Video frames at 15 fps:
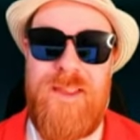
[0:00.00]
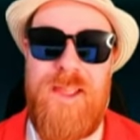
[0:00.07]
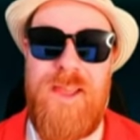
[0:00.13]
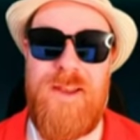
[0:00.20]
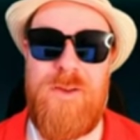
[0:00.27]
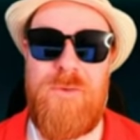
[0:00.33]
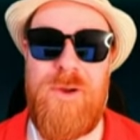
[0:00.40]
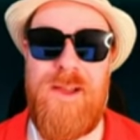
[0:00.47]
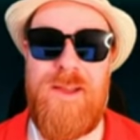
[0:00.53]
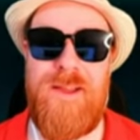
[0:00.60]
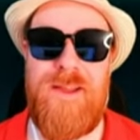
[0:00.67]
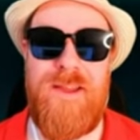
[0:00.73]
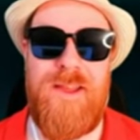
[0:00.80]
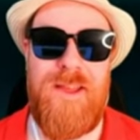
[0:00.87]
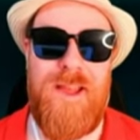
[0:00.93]

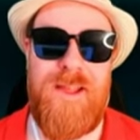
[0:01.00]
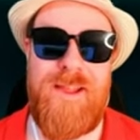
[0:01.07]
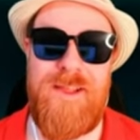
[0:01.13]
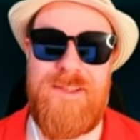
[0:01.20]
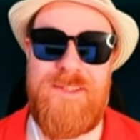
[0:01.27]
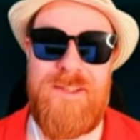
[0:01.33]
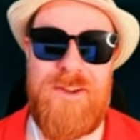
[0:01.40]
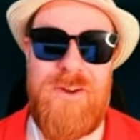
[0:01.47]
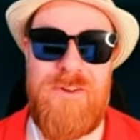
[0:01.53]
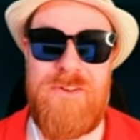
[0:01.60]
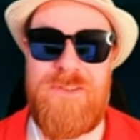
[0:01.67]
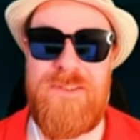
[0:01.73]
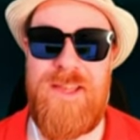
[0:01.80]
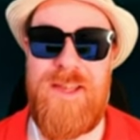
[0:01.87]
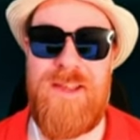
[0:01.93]
Anyway, I guess the
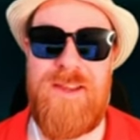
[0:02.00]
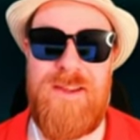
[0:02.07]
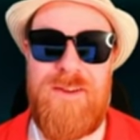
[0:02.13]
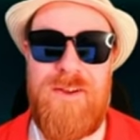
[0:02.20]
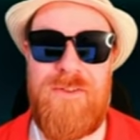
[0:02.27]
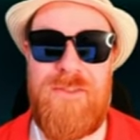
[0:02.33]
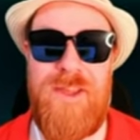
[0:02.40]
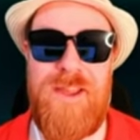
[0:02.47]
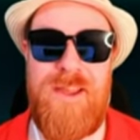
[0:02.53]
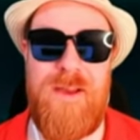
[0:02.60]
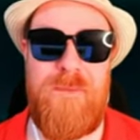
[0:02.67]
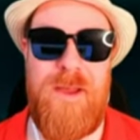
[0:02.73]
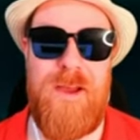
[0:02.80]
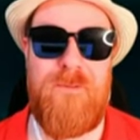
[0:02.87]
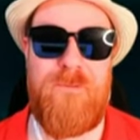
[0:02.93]
girls, they, you know, they
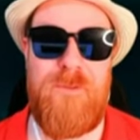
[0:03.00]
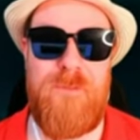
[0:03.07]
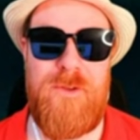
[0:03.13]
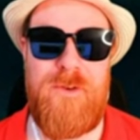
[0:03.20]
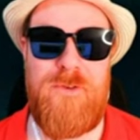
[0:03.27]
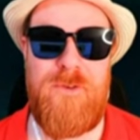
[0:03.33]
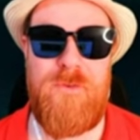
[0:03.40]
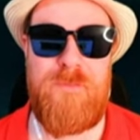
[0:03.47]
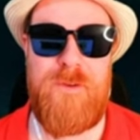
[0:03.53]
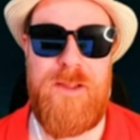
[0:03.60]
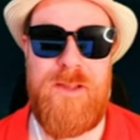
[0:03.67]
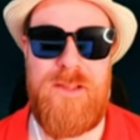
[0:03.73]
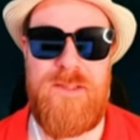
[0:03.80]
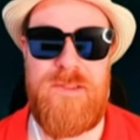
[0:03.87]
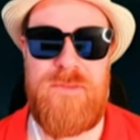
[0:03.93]
come out from the group
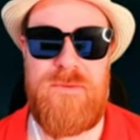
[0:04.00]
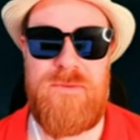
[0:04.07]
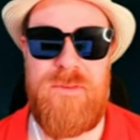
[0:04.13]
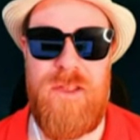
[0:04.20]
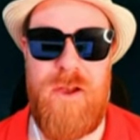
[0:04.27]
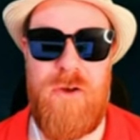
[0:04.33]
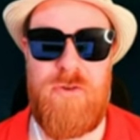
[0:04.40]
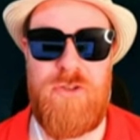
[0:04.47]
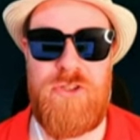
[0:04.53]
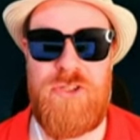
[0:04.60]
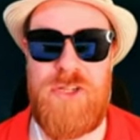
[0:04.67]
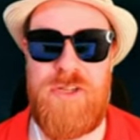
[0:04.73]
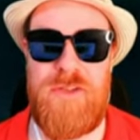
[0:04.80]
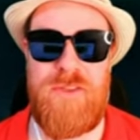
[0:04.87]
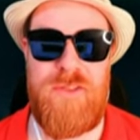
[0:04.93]
because
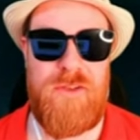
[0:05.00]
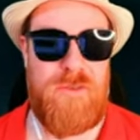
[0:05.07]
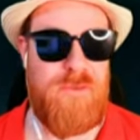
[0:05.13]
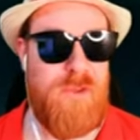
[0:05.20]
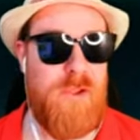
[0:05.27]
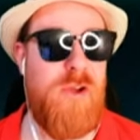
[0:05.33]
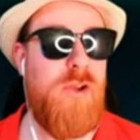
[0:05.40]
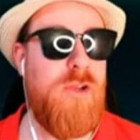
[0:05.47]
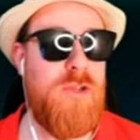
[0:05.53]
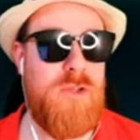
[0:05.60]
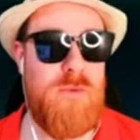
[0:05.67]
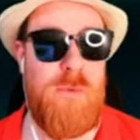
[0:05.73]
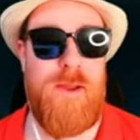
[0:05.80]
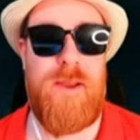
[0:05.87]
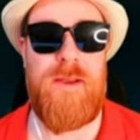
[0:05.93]
Osha, the
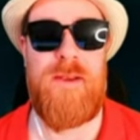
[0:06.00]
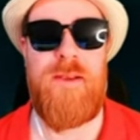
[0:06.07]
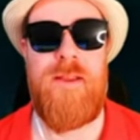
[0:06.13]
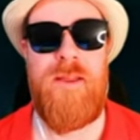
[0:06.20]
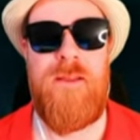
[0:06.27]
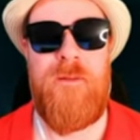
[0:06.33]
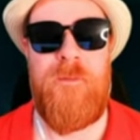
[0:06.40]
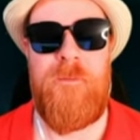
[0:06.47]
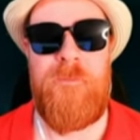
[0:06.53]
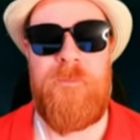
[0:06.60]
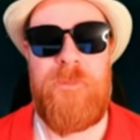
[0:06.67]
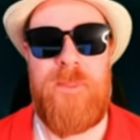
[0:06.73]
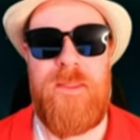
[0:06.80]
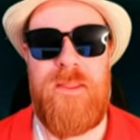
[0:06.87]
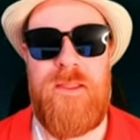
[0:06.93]
good twin,
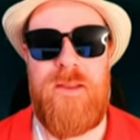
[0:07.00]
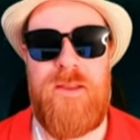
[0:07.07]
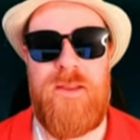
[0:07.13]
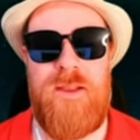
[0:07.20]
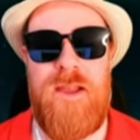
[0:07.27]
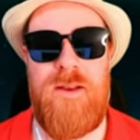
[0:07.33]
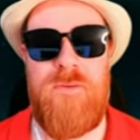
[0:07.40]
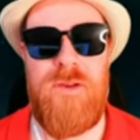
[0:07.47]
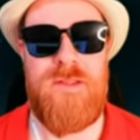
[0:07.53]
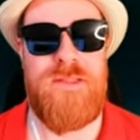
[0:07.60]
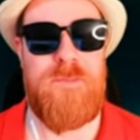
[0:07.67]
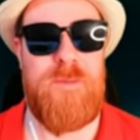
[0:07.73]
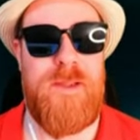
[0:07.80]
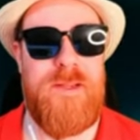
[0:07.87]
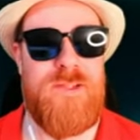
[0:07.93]
kind of
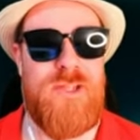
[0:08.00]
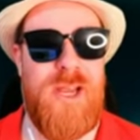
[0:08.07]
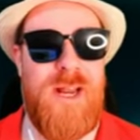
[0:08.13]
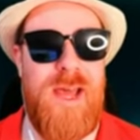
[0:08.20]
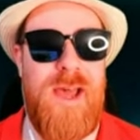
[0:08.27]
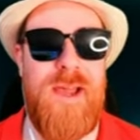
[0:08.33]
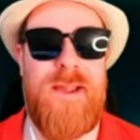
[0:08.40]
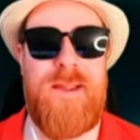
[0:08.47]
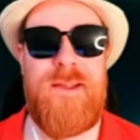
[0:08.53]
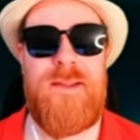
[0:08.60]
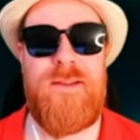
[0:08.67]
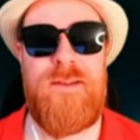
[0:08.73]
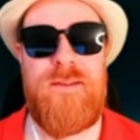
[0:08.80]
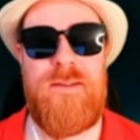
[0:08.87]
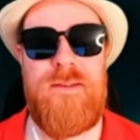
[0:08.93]
wants to be a Jedi,
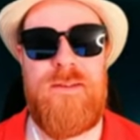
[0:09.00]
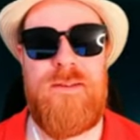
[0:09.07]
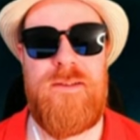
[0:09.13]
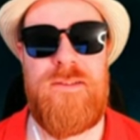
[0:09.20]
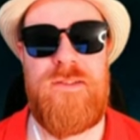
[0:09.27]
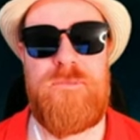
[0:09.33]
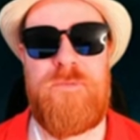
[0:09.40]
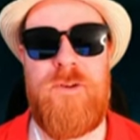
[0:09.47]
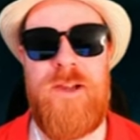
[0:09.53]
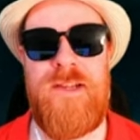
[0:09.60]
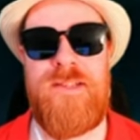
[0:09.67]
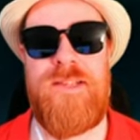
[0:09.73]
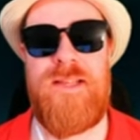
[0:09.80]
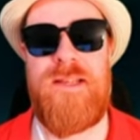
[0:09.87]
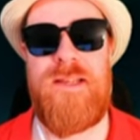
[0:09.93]

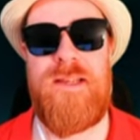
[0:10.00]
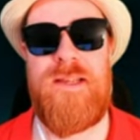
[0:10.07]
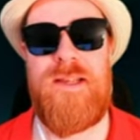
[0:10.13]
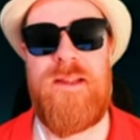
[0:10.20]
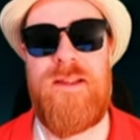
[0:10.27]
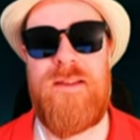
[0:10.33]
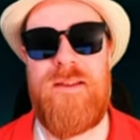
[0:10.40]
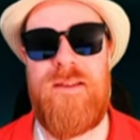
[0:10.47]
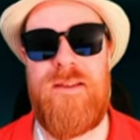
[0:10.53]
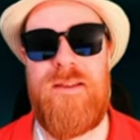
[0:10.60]
surprisingly.